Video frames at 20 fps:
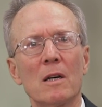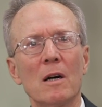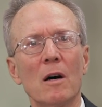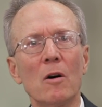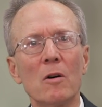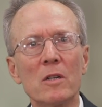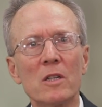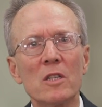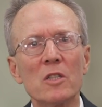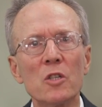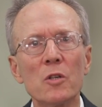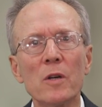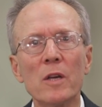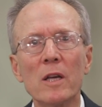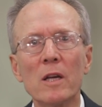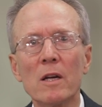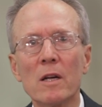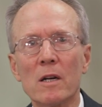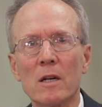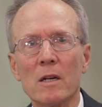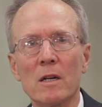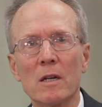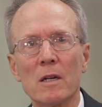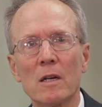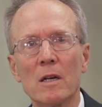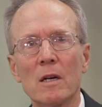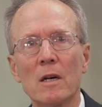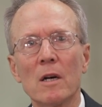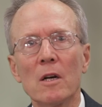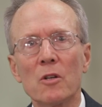Oh, did you hear?
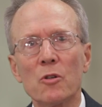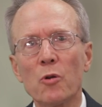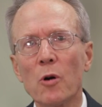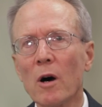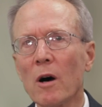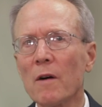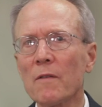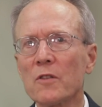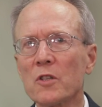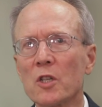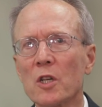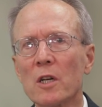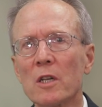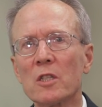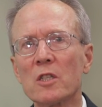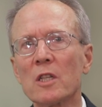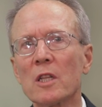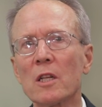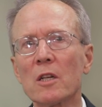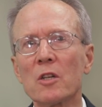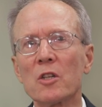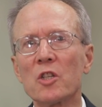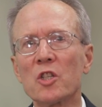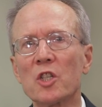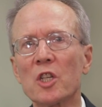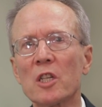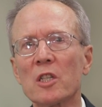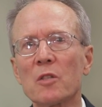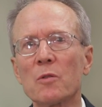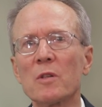12 church leaders
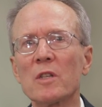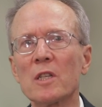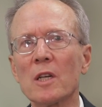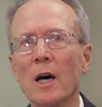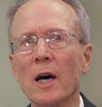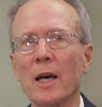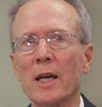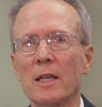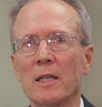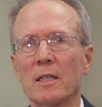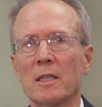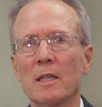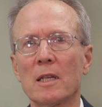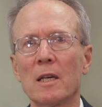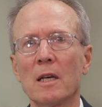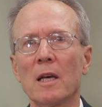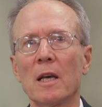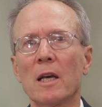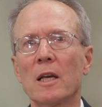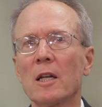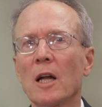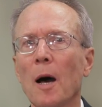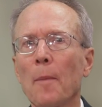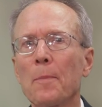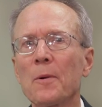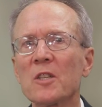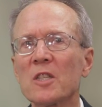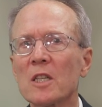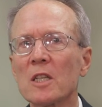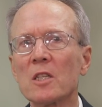just resigned in
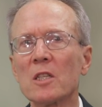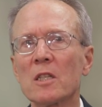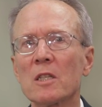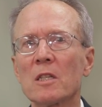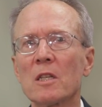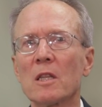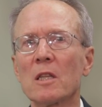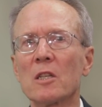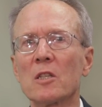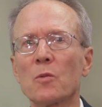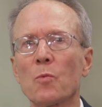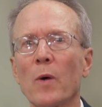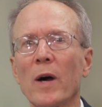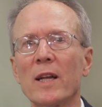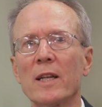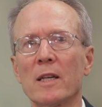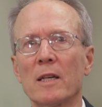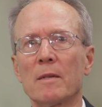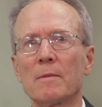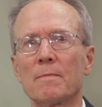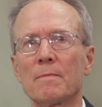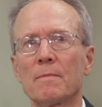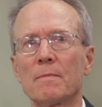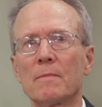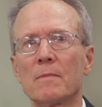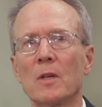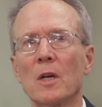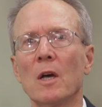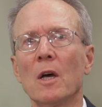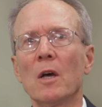opposition to this wedding.
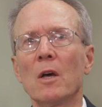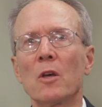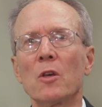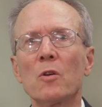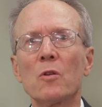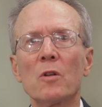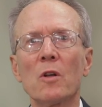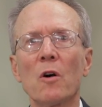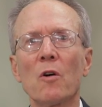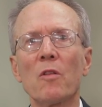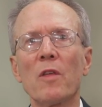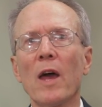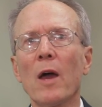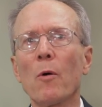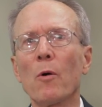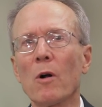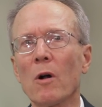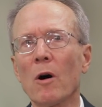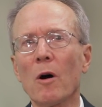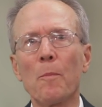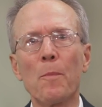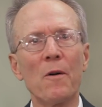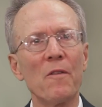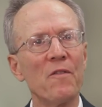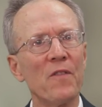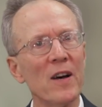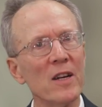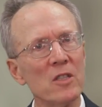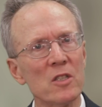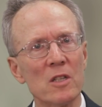You know, they were all
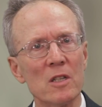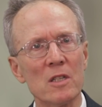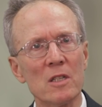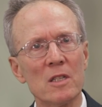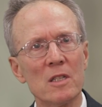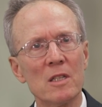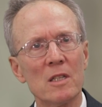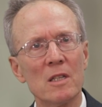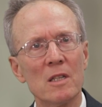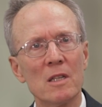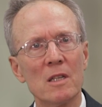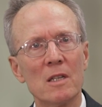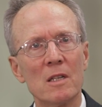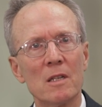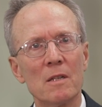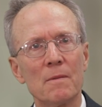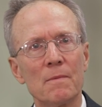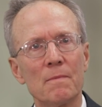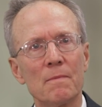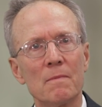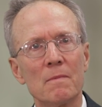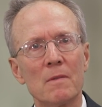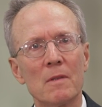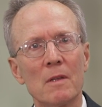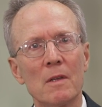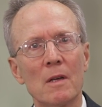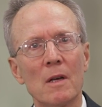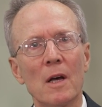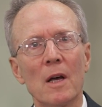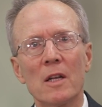professors.
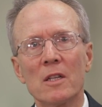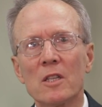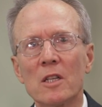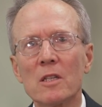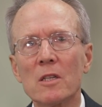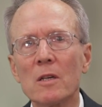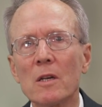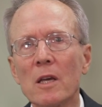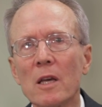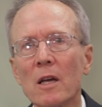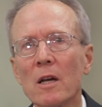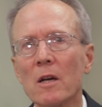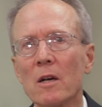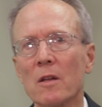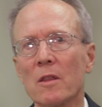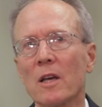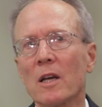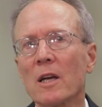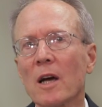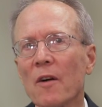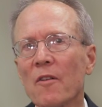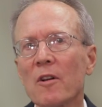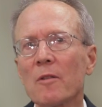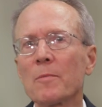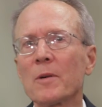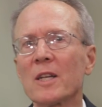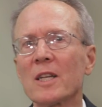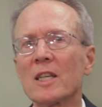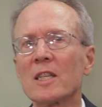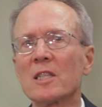Did you hear? The
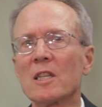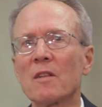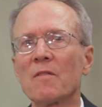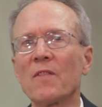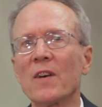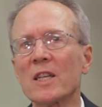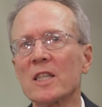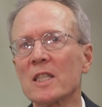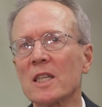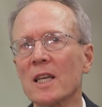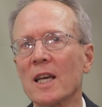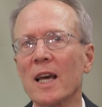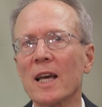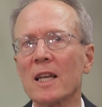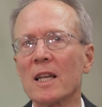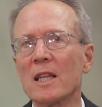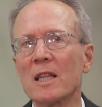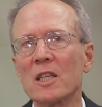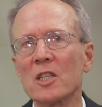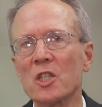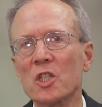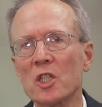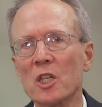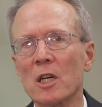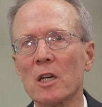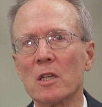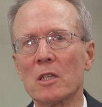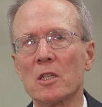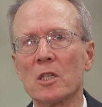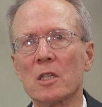government is investigating this
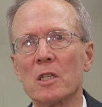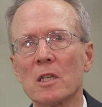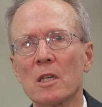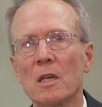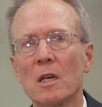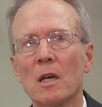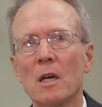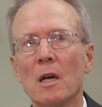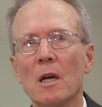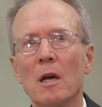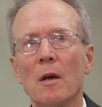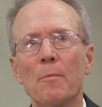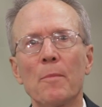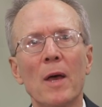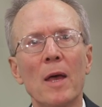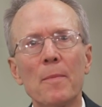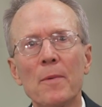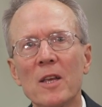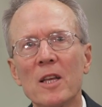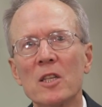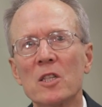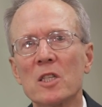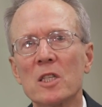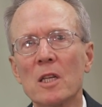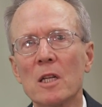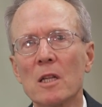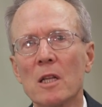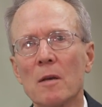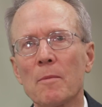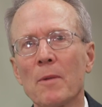church. Maybe he's
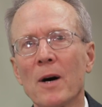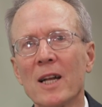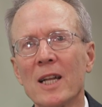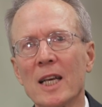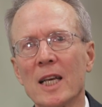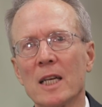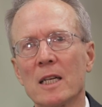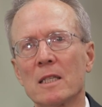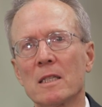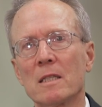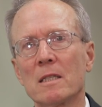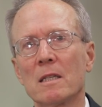stealing money.